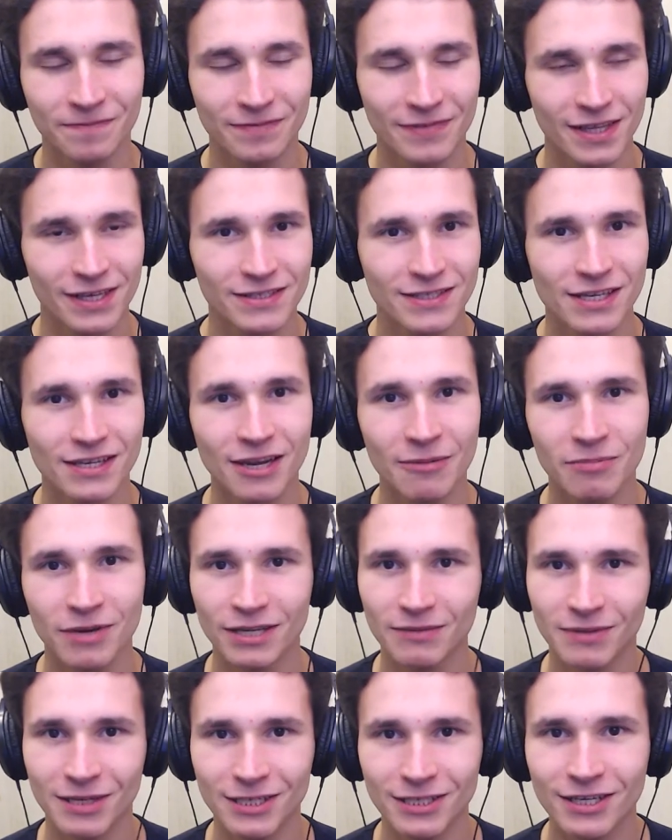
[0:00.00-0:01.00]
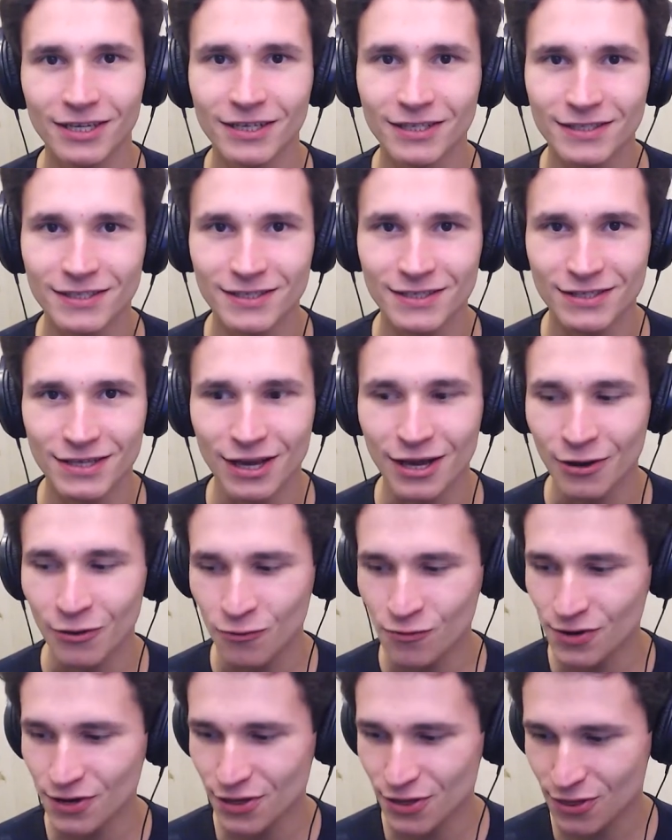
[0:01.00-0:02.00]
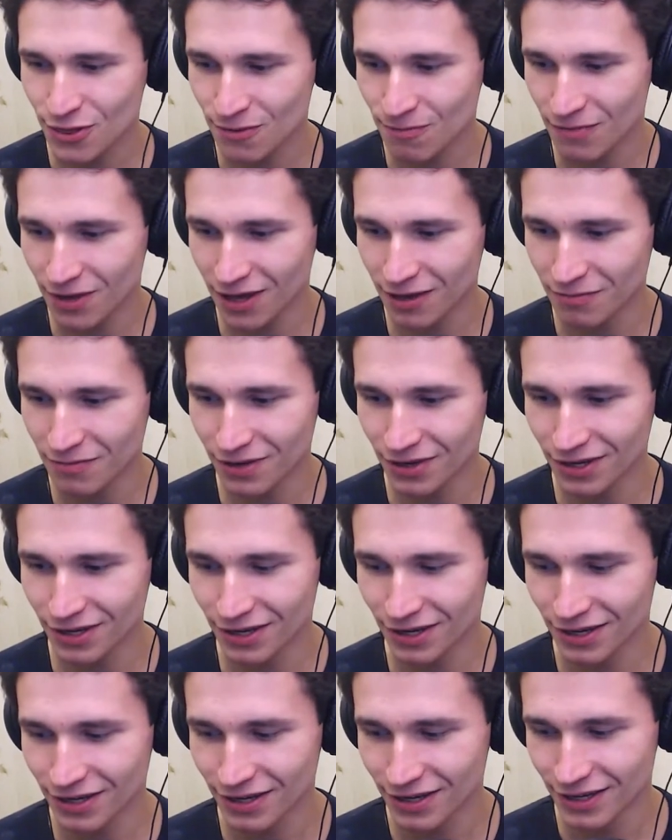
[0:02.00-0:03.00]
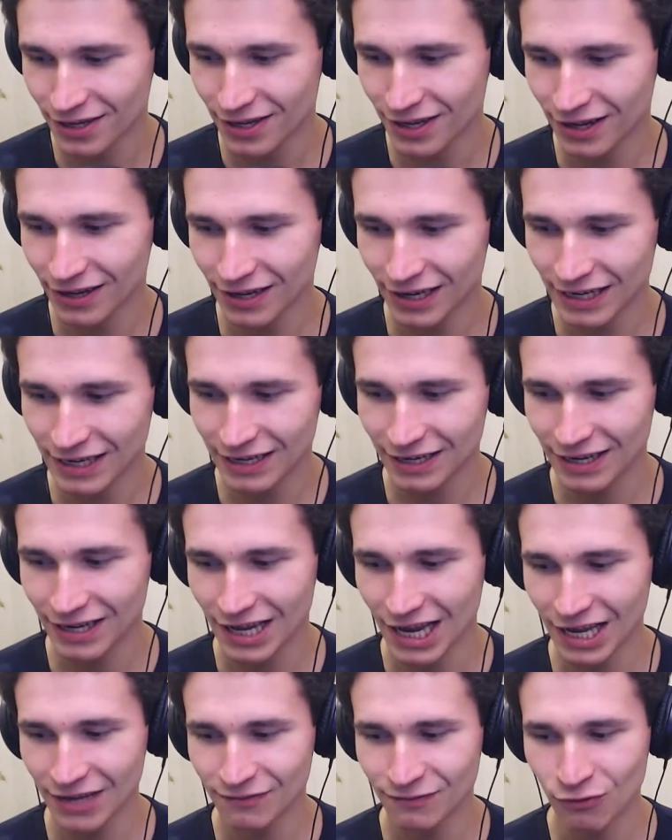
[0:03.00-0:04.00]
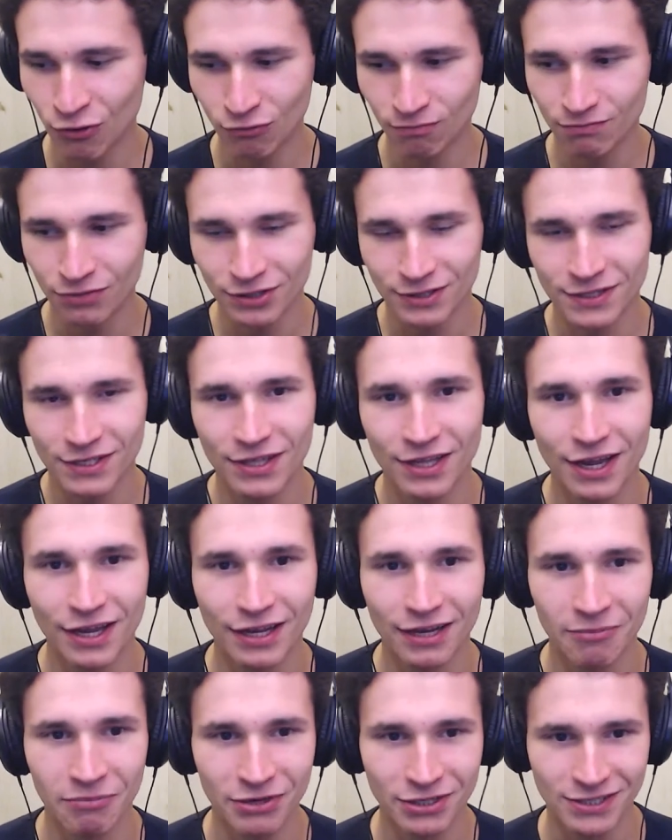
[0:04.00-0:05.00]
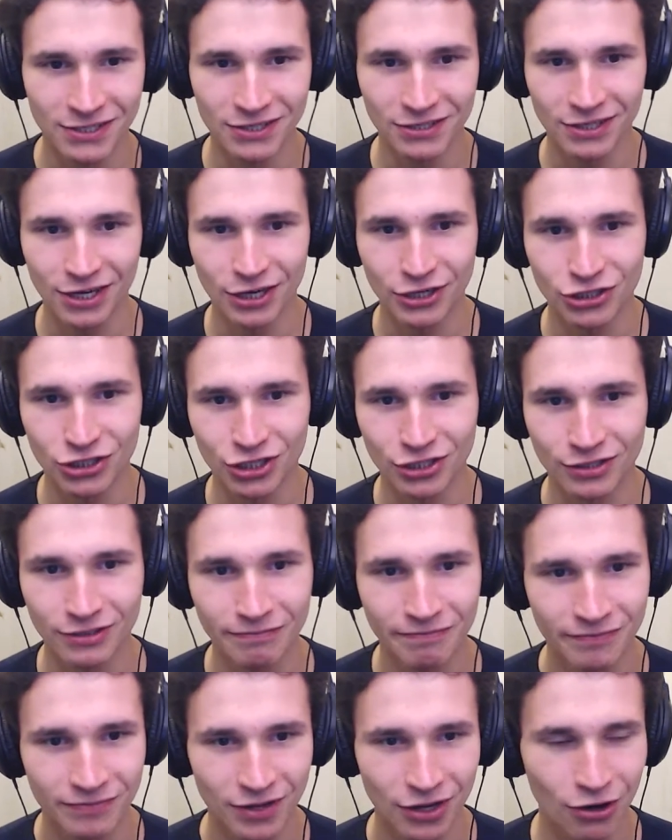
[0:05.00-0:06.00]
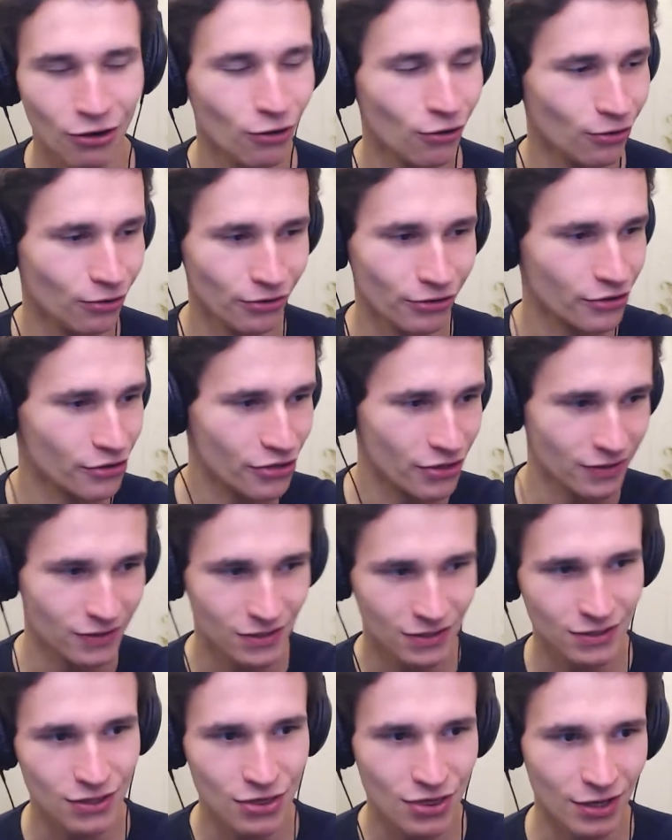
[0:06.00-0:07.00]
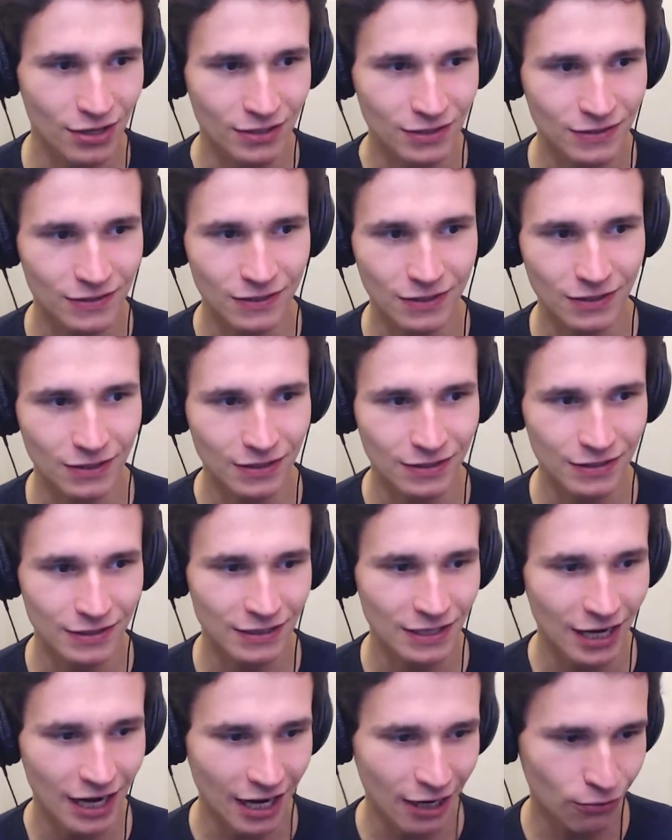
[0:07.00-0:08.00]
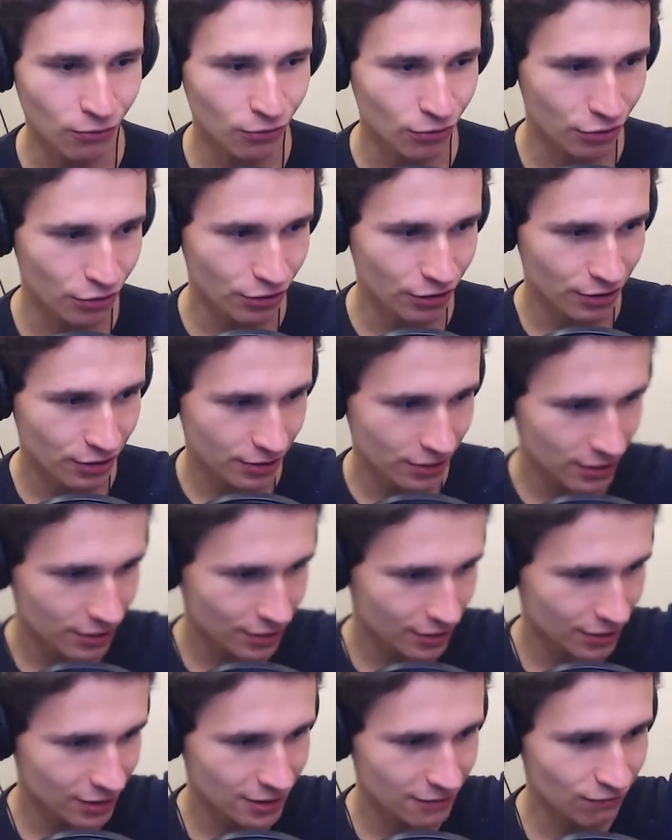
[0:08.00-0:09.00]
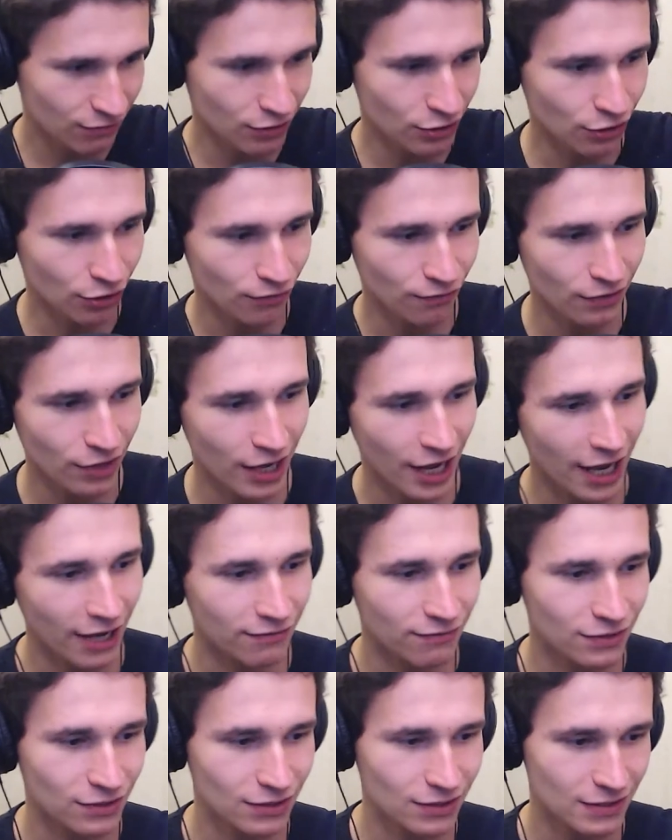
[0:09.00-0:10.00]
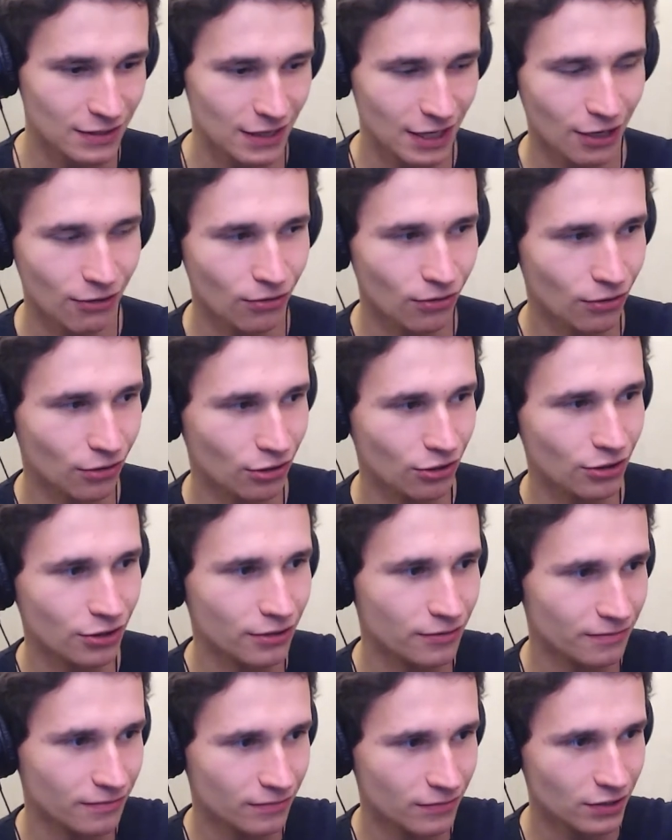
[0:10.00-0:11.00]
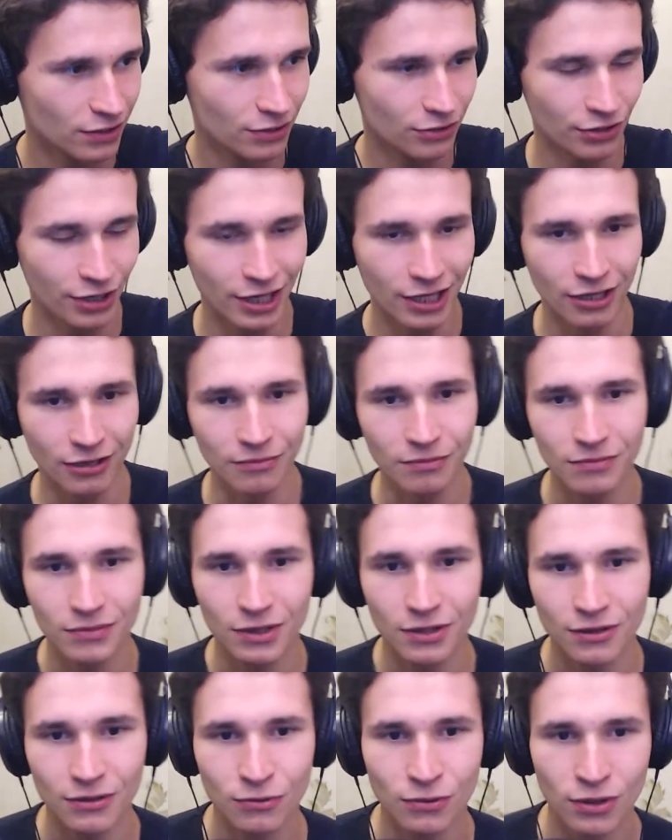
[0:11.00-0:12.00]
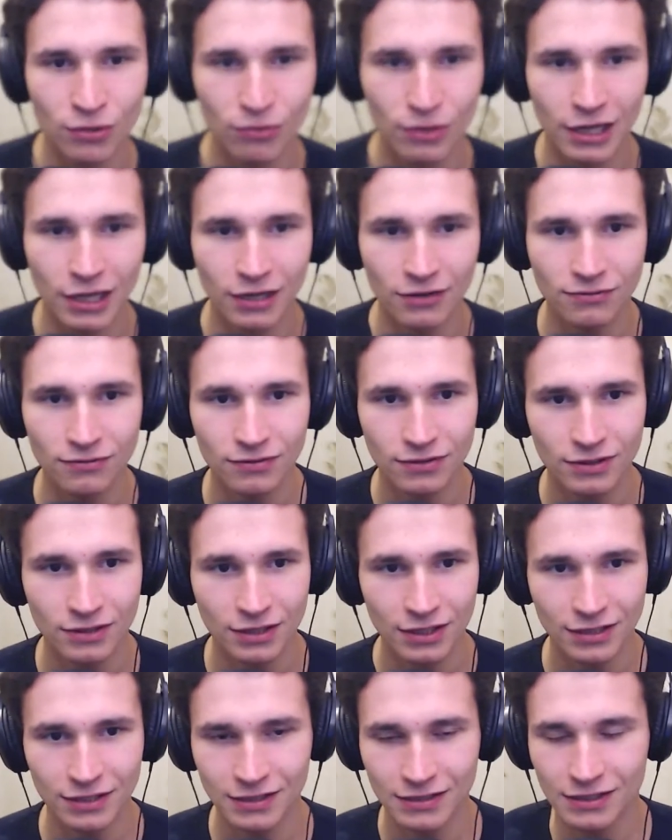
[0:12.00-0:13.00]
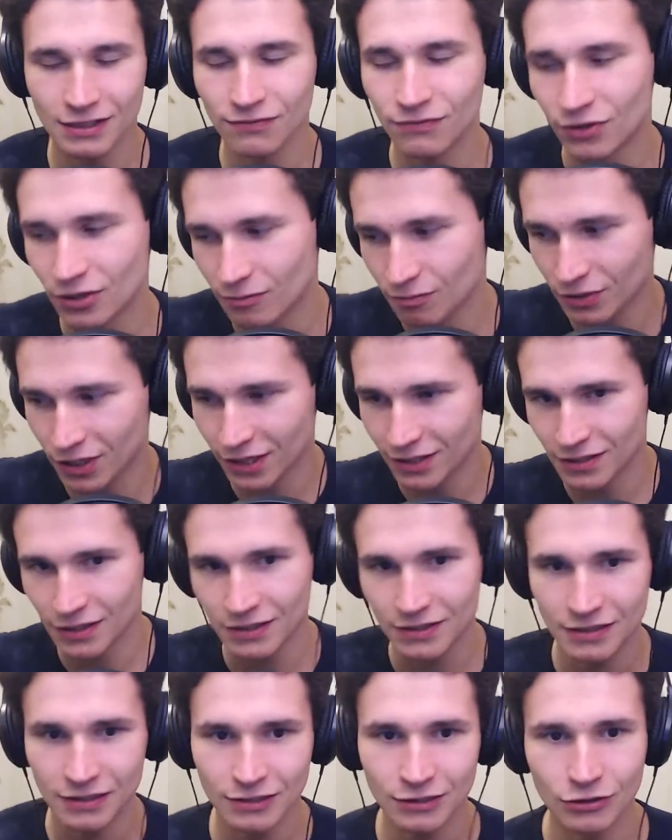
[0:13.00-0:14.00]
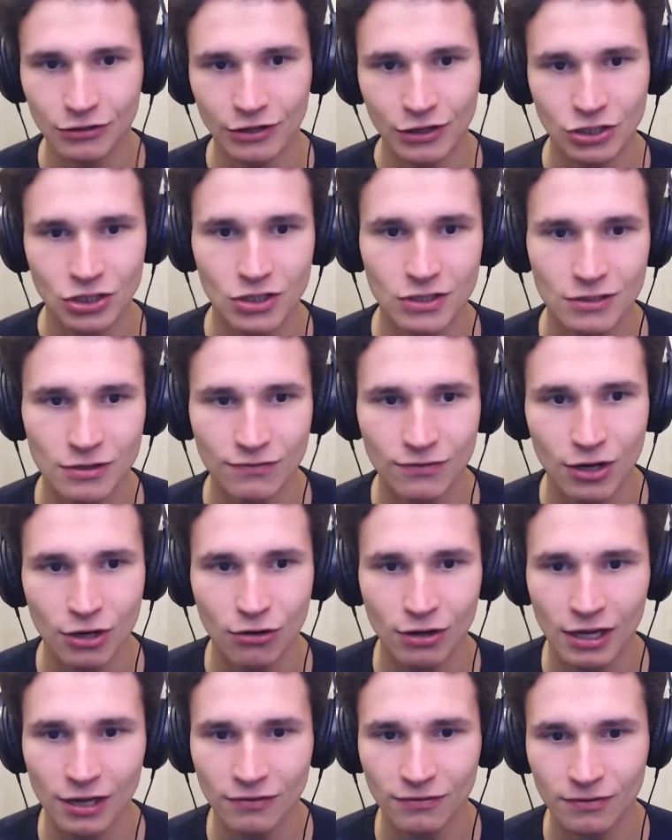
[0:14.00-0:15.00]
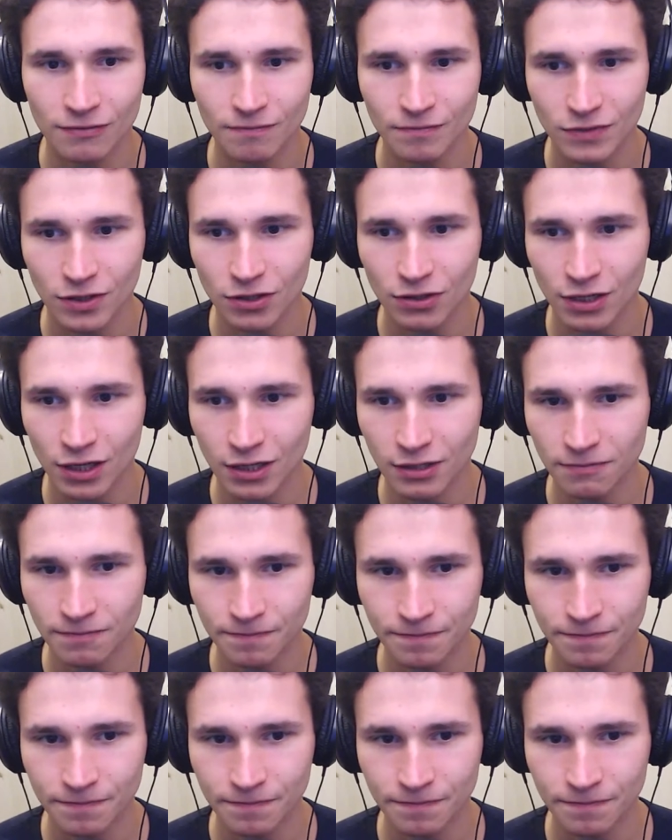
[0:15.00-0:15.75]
stand-up comedians uh, with maybe like an iphone presenta- presentation all of these things it is our sphere of life it is our realm when we live it is different places directions of our life okay